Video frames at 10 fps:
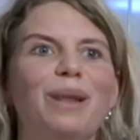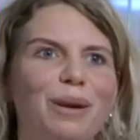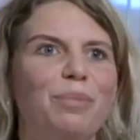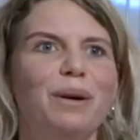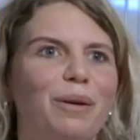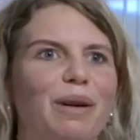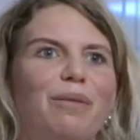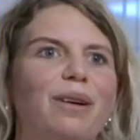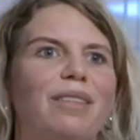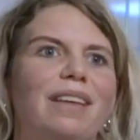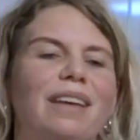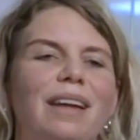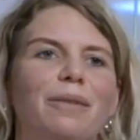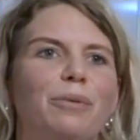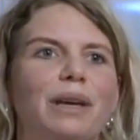a little bit of
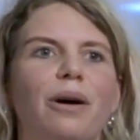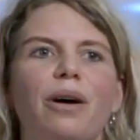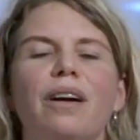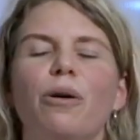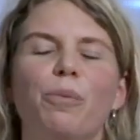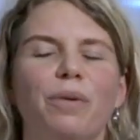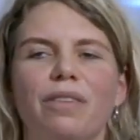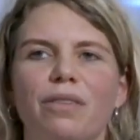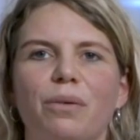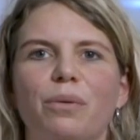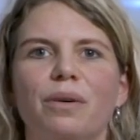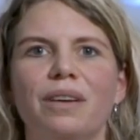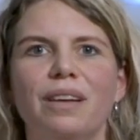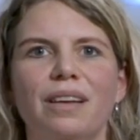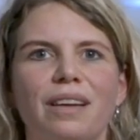everything, and we are open to
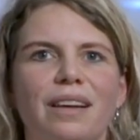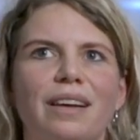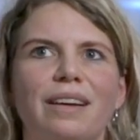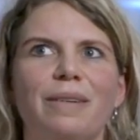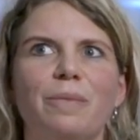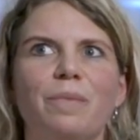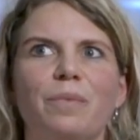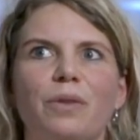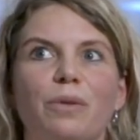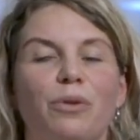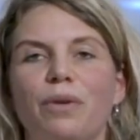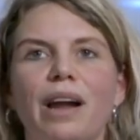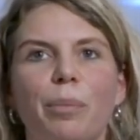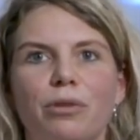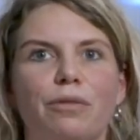
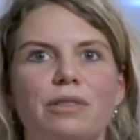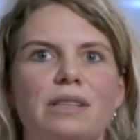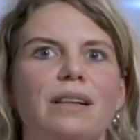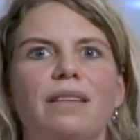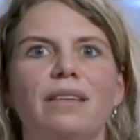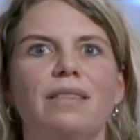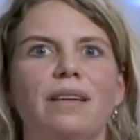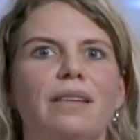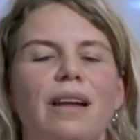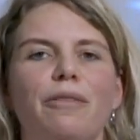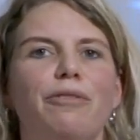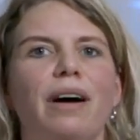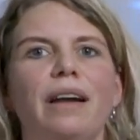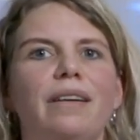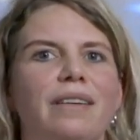adapt our facilities and
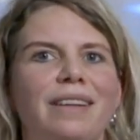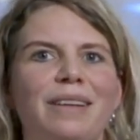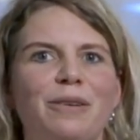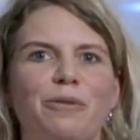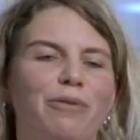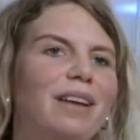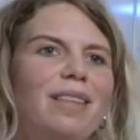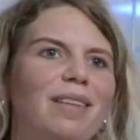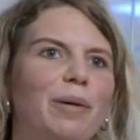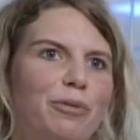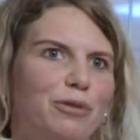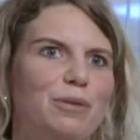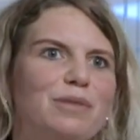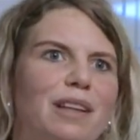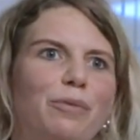find the type of
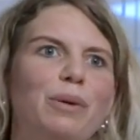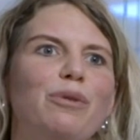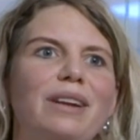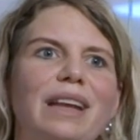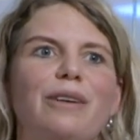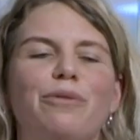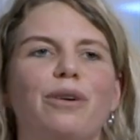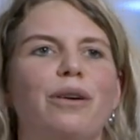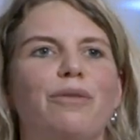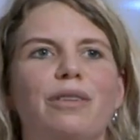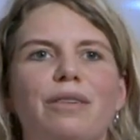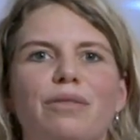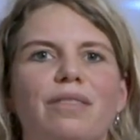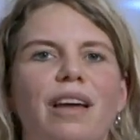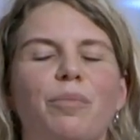rooms that we would need for
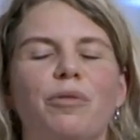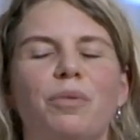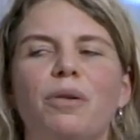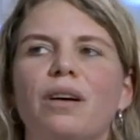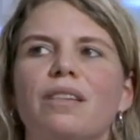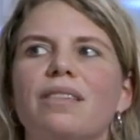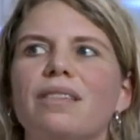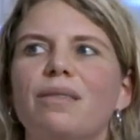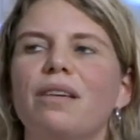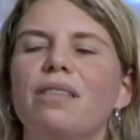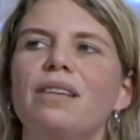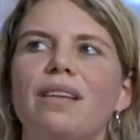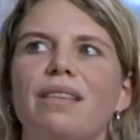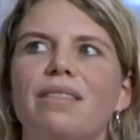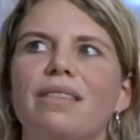different type of products. So I think
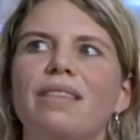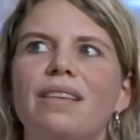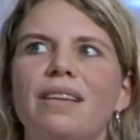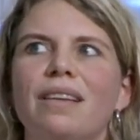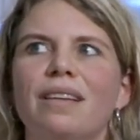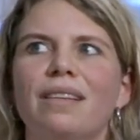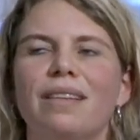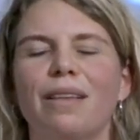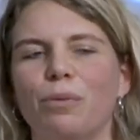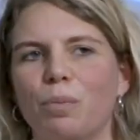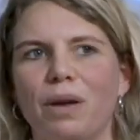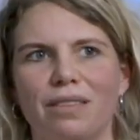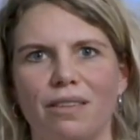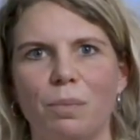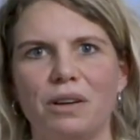that's what
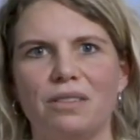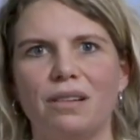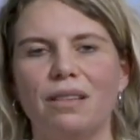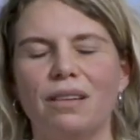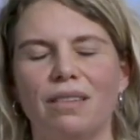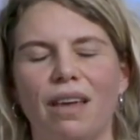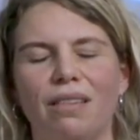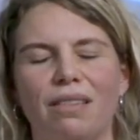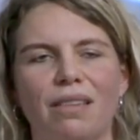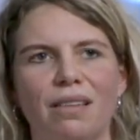makes us special in this case.